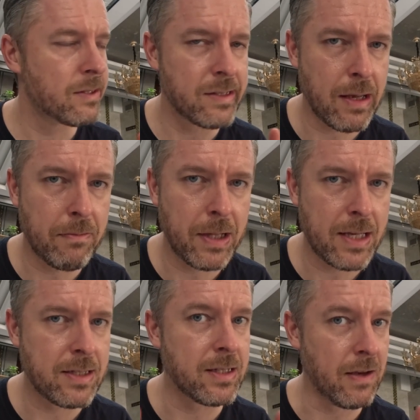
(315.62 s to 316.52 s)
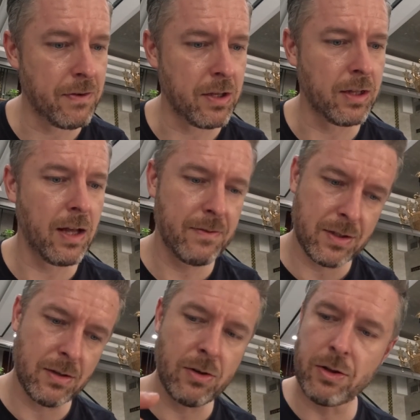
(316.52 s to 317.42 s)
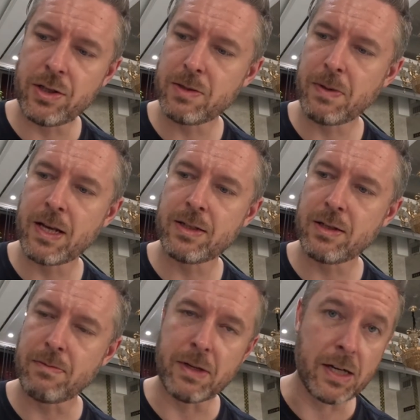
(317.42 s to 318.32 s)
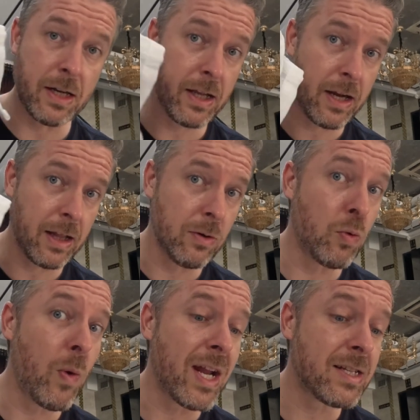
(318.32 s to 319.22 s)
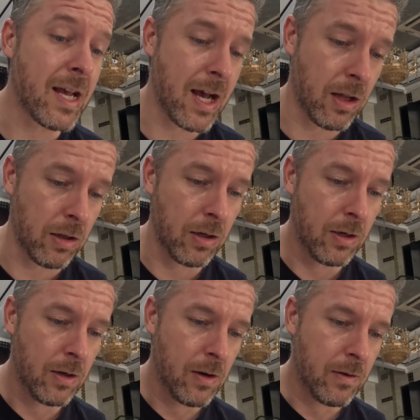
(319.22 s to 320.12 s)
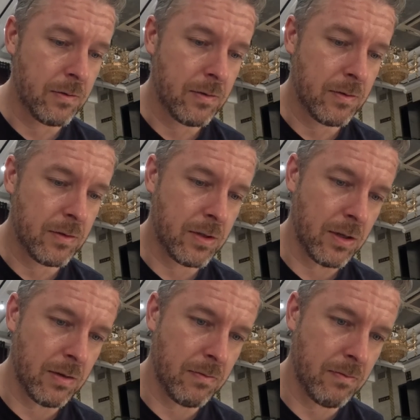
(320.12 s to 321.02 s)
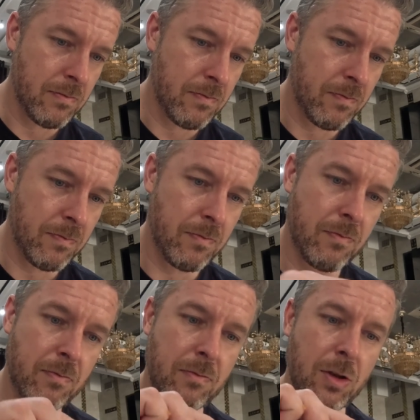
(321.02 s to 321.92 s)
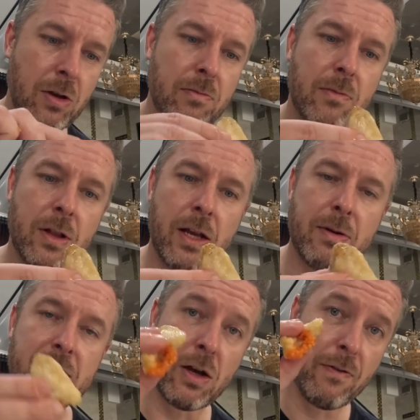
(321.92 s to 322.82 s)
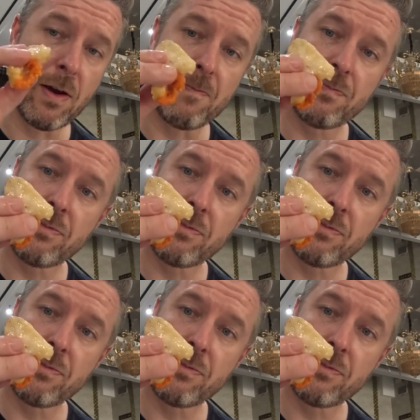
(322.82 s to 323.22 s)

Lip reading: Some places give you the gloves, not this place, but I did get a little wet towel to, you know, clean myself up.